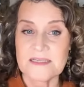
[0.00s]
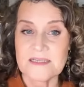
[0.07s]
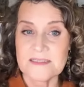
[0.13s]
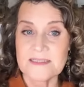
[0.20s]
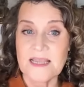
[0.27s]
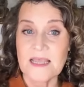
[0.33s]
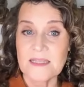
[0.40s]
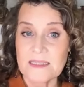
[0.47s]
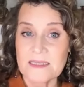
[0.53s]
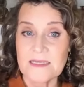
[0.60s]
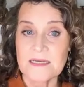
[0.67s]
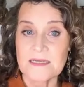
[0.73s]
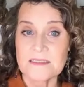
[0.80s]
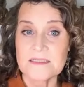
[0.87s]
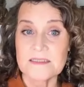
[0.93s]
is telling
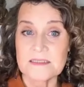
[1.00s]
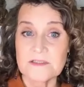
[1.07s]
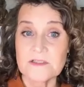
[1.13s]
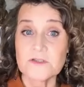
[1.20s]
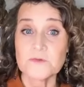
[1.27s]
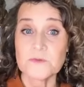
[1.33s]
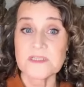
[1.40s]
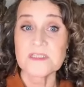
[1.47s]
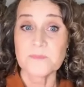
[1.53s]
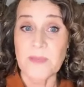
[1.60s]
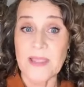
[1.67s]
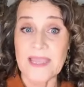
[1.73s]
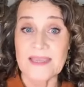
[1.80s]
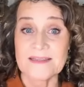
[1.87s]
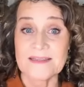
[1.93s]
us to
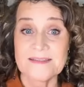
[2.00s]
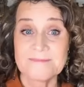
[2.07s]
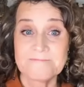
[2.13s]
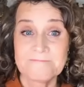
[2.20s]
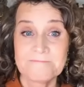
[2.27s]
expand.